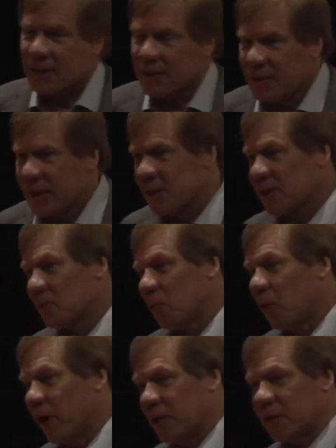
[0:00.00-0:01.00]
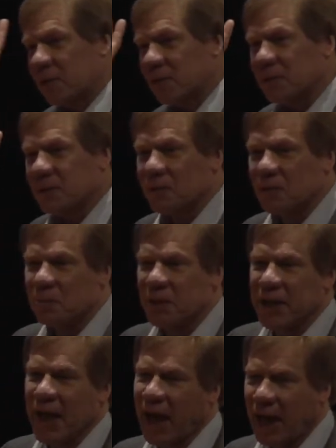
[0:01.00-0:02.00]
This worked
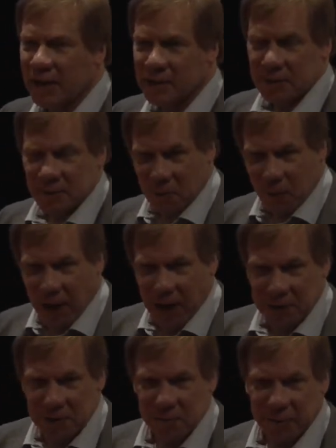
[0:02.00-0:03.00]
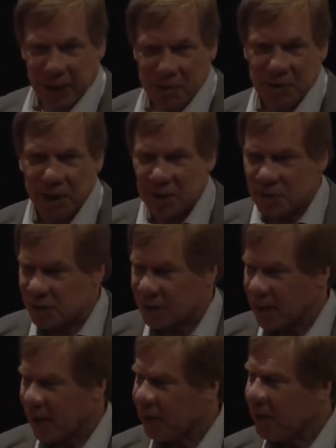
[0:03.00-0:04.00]
beyond their wildest imagination.
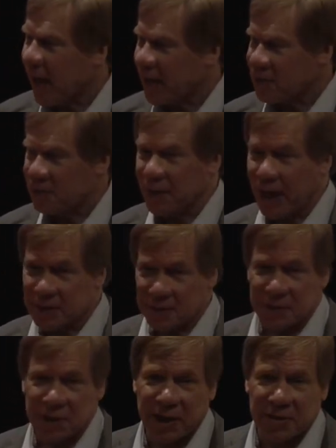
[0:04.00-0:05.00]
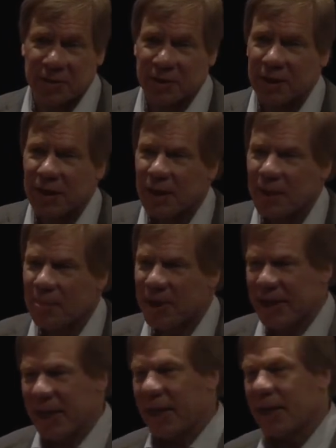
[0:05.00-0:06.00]
Got lots and lots of attention. But
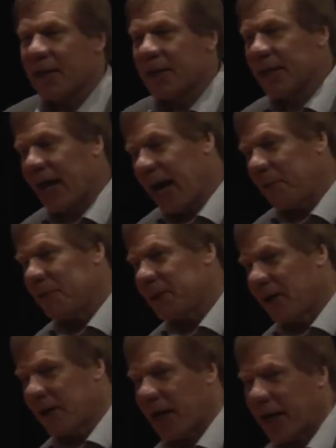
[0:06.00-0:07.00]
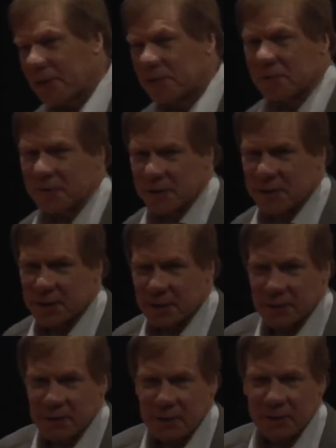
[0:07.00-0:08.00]
again, not without controversy.
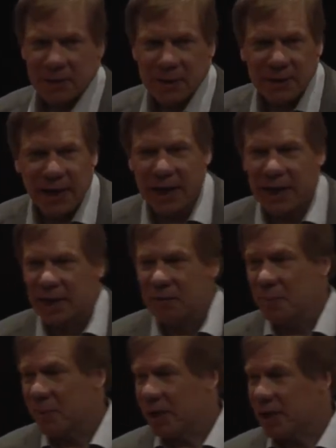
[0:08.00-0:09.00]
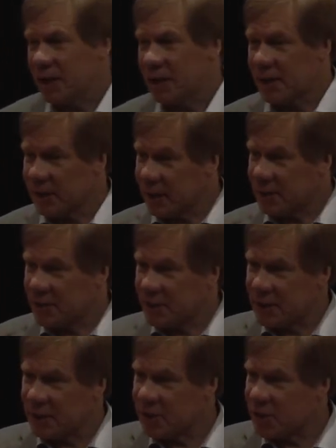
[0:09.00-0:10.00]
Not everybody thinks
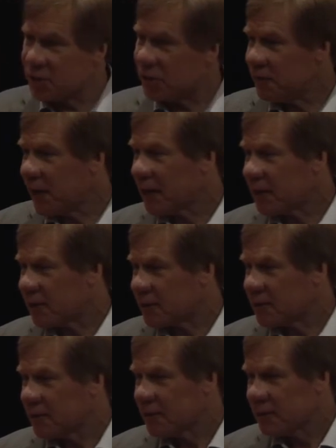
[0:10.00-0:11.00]
C D C should have done this.